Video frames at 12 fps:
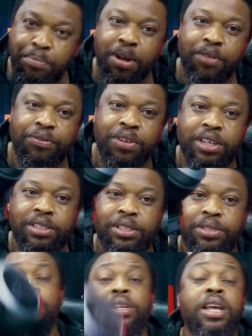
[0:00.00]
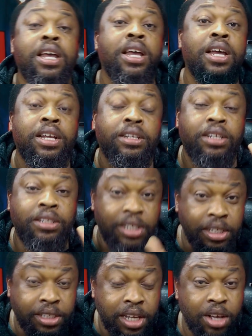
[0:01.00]
perfect. The
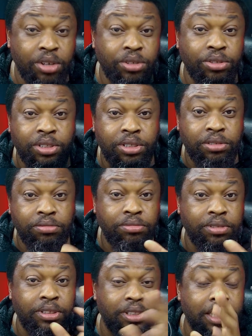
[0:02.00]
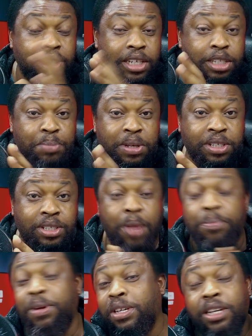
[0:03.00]
details that this picks
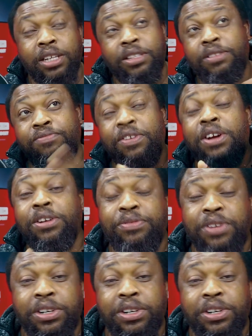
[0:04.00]
up, it's very